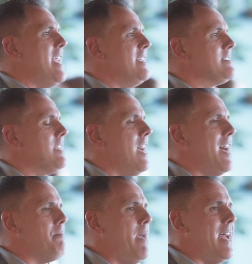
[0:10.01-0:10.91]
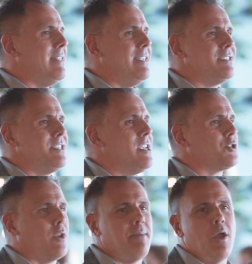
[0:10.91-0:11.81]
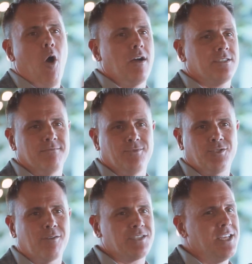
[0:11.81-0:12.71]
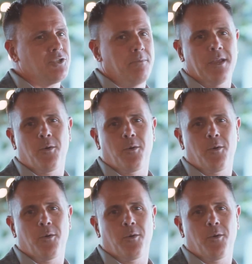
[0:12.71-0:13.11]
and he said, man, this year is gonna be awesome. 2008 is gonna